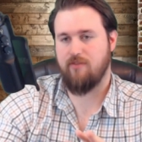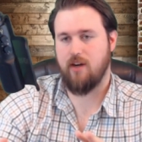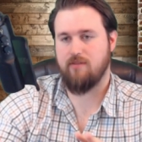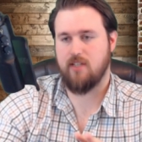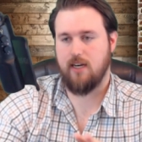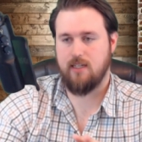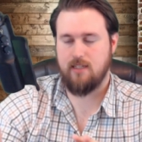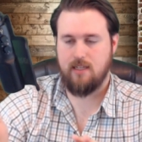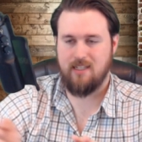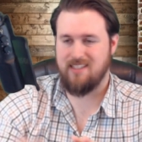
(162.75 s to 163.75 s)
five
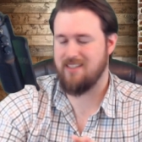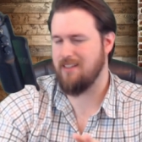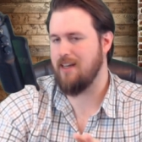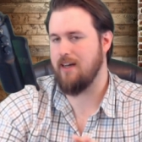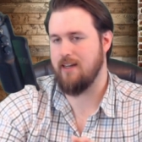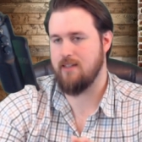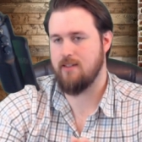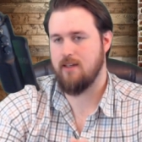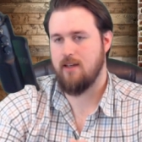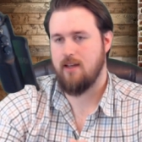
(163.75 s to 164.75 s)
seconds, and then slides.